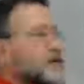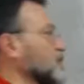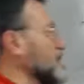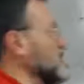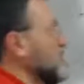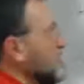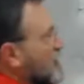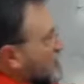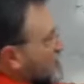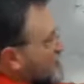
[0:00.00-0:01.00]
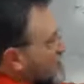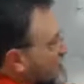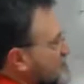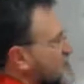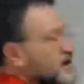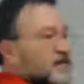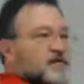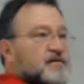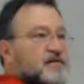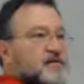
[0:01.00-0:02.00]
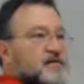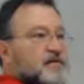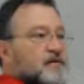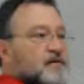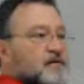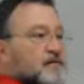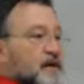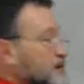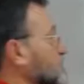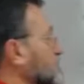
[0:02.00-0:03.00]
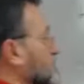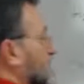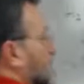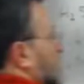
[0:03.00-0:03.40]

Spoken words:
Do I see it on the product side? I do, don't I?